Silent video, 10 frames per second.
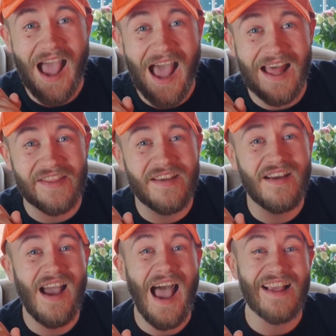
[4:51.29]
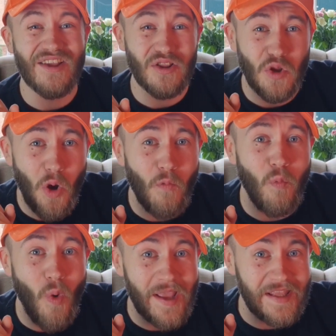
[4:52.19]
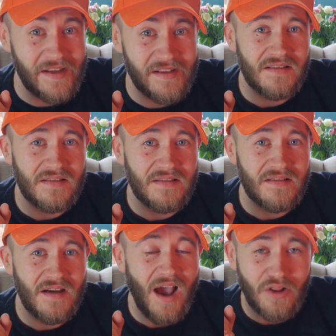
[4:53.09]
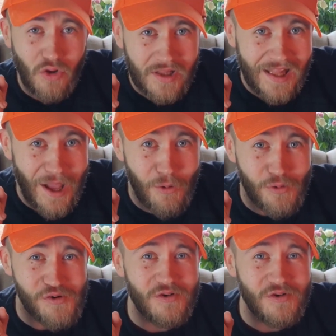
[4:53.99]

and has a lot of weight, a lot of clout,